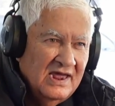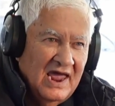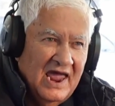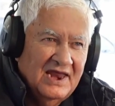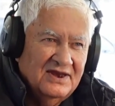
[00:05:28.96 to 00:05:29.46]

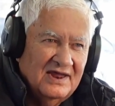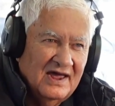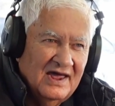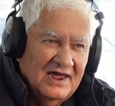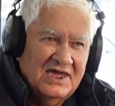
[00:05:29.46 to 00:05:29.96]
And
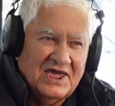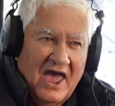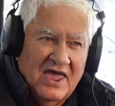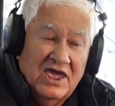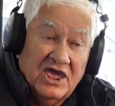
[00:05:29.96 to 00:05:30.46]

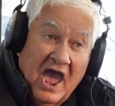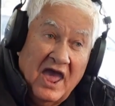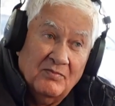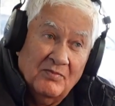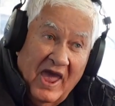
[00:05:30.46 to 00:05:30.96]
he
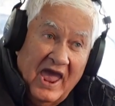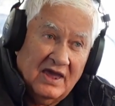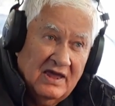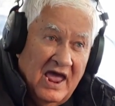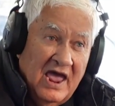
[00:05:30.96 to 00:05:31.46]
came
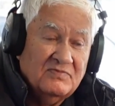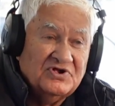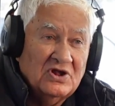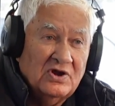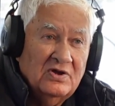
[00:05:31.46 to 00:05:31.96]
back
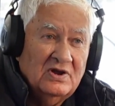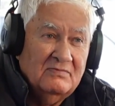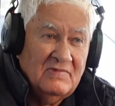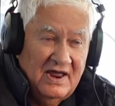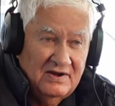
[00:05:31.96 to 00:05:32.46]
absolutely
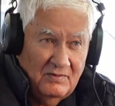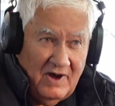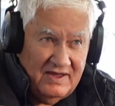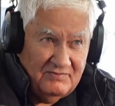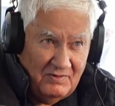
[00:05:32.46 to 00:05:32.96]
blown
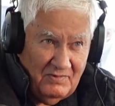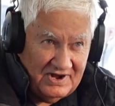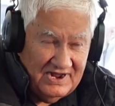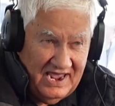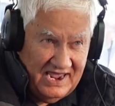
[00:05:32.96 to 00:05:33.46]
away by what
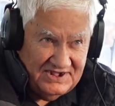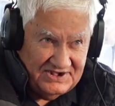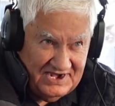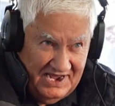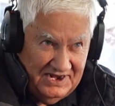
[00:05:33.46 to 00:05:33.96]
he had
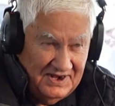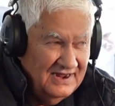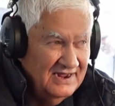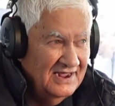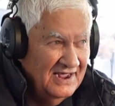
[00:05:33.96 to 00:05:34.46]
seen.
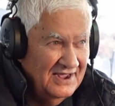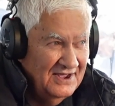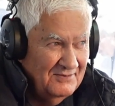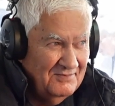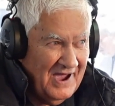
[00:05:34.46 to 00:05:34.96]

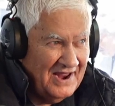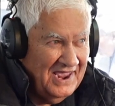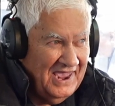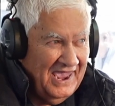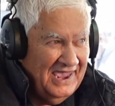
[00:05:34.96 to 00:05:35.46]
But
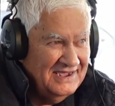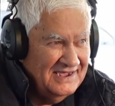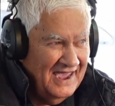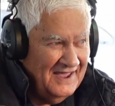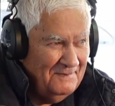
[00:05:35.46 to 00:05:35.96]
he
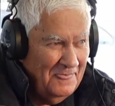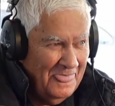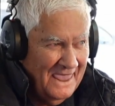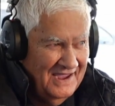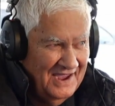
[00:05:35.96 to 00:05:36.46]

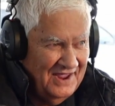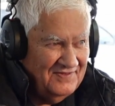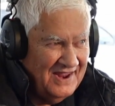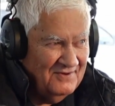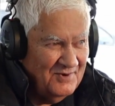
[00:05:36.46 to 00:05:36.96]

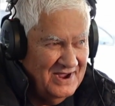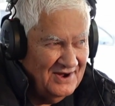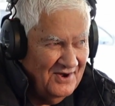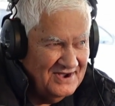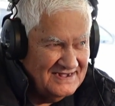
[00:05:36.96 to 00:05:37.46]
then
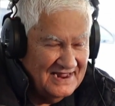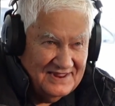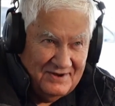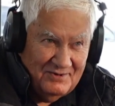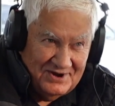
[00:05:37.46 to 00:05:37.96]
realised that
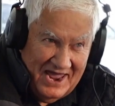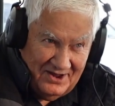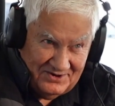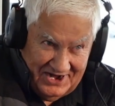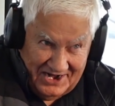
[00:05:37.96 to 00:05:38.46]
there were
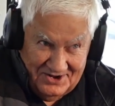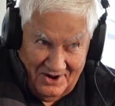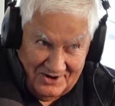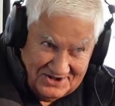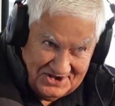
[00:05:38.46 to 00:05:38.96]
now
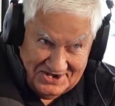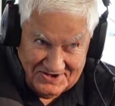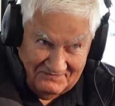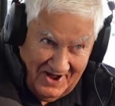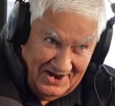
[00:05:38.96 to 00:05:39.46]
technologies
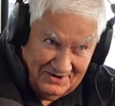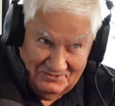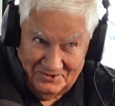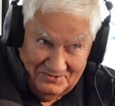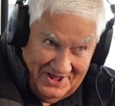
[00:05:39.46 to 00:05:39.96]

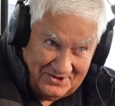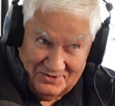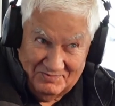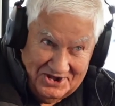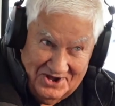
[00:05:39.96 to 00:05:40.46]
available that could
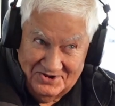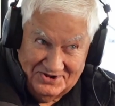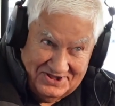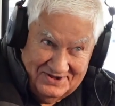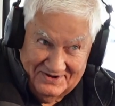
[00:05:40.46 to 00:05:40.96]
be
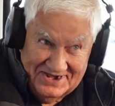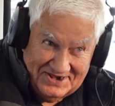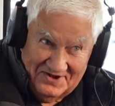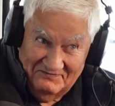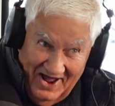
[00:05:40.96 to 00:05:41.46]
used to his
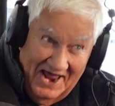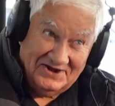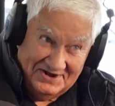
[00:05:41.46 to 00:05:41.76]
advantage.